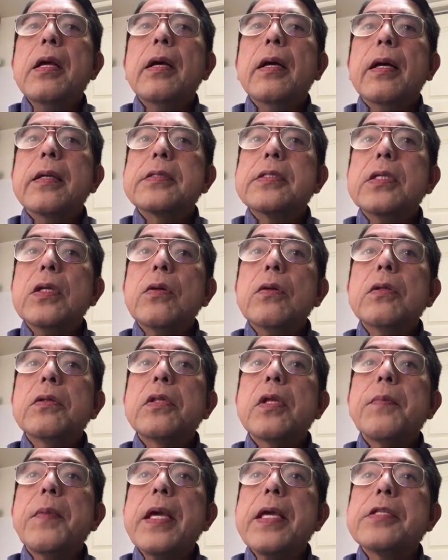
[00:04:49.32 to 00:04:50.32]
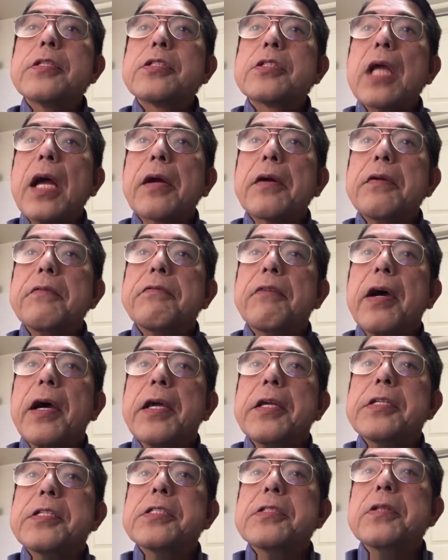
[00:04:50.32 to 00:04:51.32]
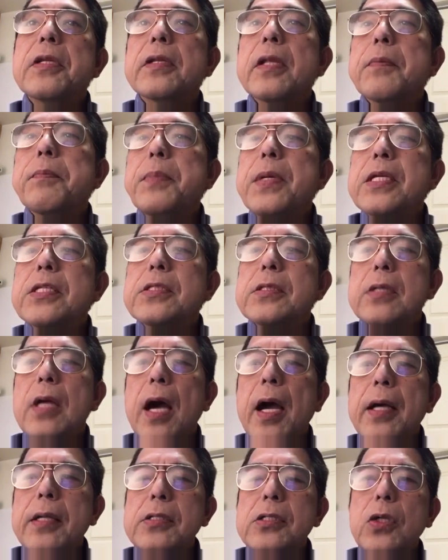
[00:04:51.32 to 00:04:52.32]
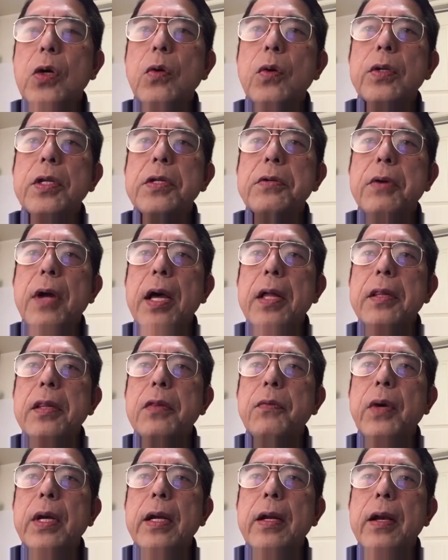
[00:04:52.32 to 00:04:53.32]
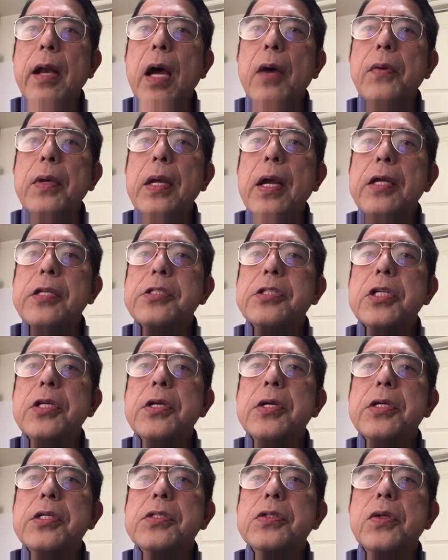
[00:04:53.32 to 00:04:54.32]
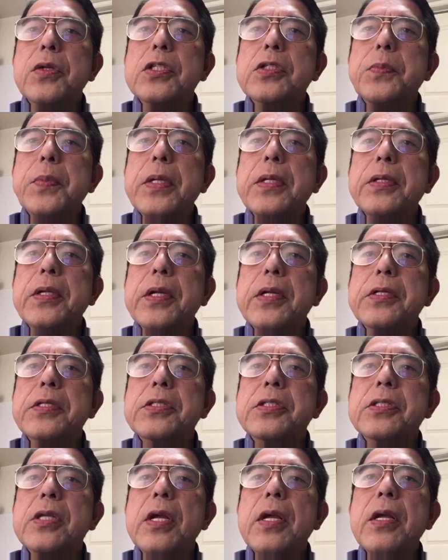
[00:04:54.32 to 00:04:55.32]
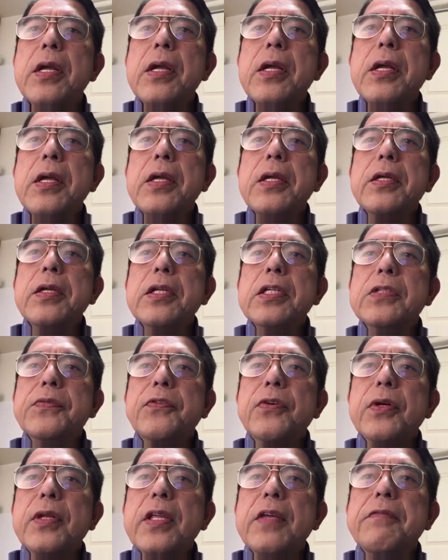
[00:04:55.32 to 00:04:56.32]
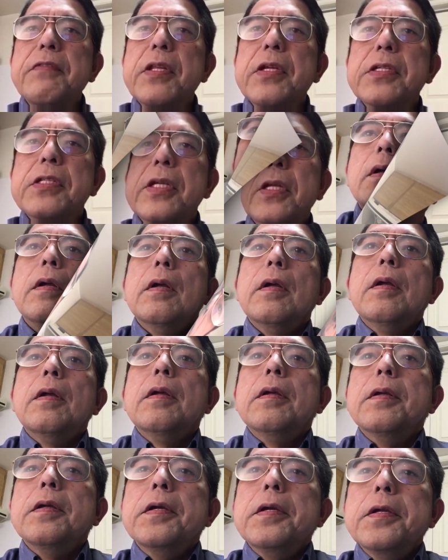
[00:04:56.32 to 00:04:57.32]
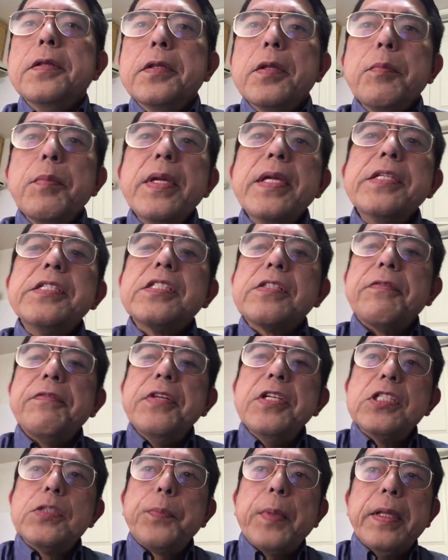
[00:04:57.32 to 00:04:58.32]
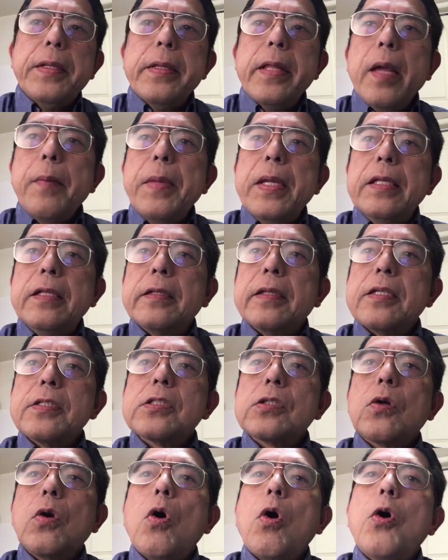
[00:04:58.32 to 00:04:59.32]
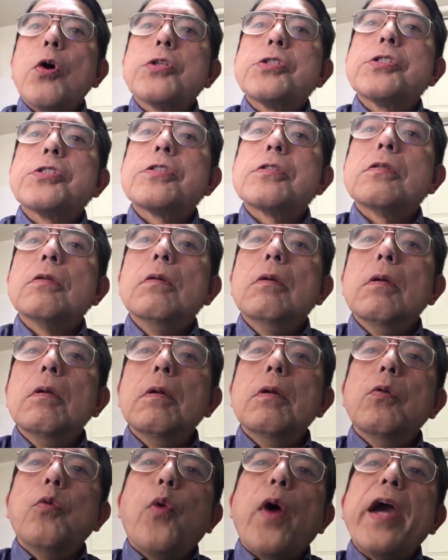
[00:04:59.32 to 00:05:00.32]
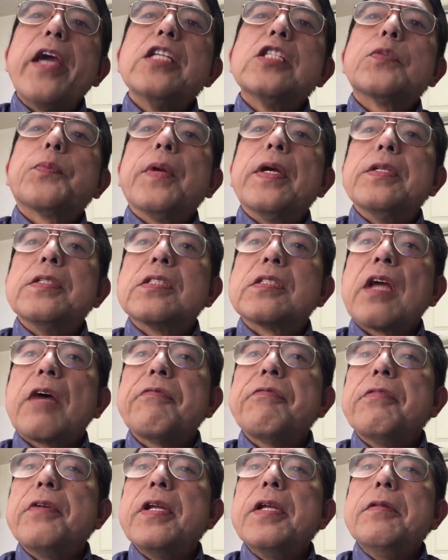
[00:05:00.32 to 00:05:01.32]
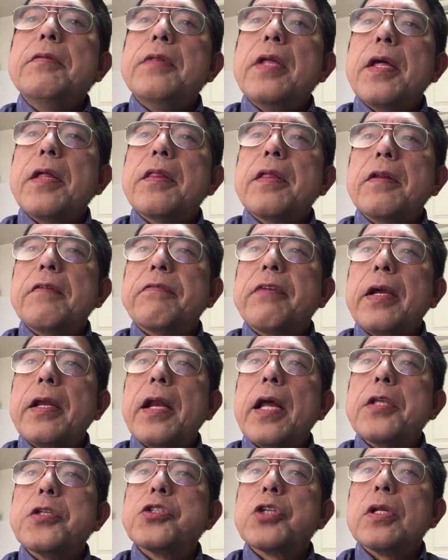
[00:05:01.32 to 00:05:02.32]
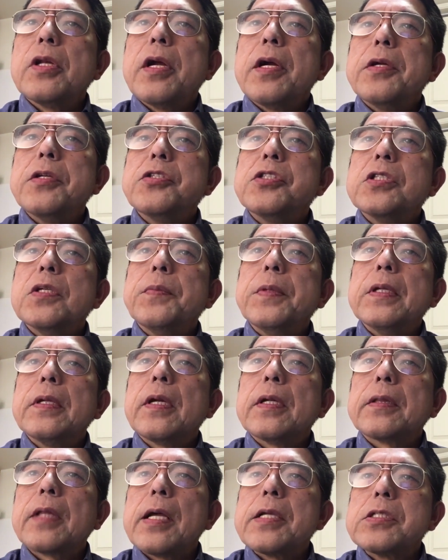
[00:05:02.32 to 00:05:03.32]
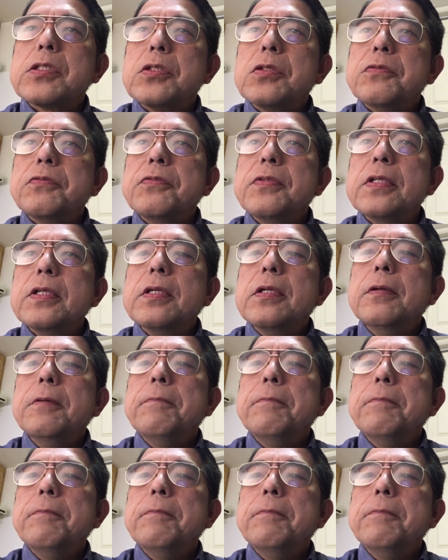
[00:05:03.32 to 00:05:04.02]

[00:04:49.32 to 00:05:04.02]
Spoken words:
as the ultimate sacrifice that appeased God's holy wrath while allowing us sinners to experience His forgiveness and reconciliation. In the midst of this pandemic that has caused widespread suffering, death, and financial hardship and catastrophe,